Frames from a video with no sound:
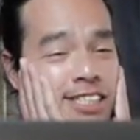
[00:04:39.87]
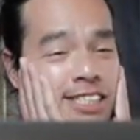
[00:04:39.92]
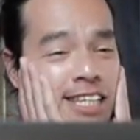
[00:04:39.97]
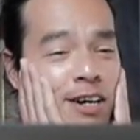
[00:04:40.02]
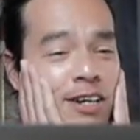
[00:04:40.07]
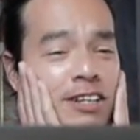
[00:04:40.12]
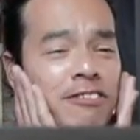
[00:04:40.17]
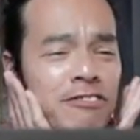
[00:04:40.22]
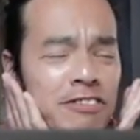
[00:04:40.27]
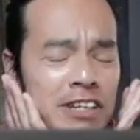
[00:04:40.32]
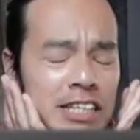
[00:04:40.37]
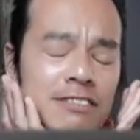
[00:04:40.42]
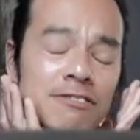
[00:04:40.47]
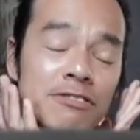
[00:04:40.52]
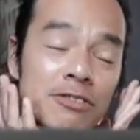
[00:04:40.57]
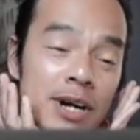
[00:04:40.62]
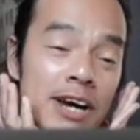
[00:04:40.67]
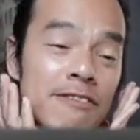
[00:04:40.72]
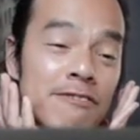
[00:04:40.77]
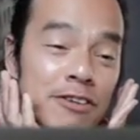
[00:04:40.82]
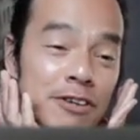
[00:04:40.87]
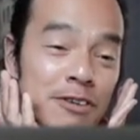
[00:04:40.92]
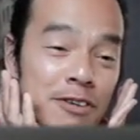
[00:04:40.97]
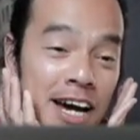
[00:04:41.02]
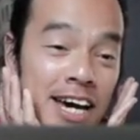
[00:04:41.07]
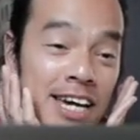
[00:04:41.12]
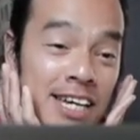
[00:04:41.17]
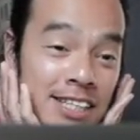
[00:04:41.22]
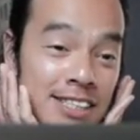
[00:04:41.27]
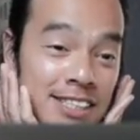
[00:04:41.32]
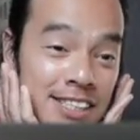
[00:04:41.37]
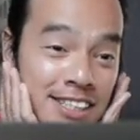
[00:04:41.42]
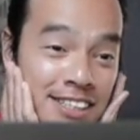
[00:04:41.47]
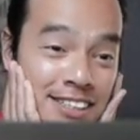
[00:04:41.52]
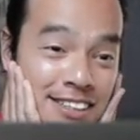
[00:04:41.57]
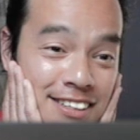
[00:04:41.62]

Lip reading: now. It feels forever, right?